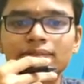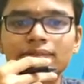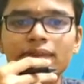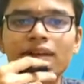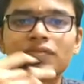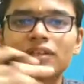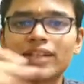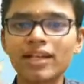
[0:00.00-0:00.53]

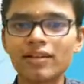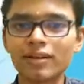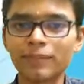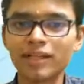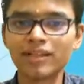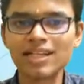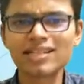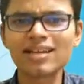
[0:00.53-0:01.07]
After that, I
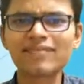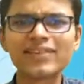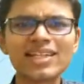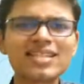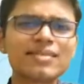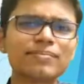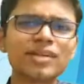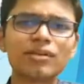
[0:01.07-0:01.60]
mean, these are very
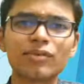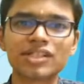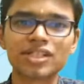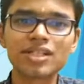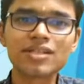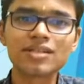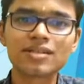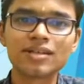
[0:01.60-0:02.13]
simple
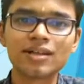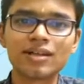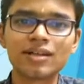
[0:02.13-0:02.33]
questions.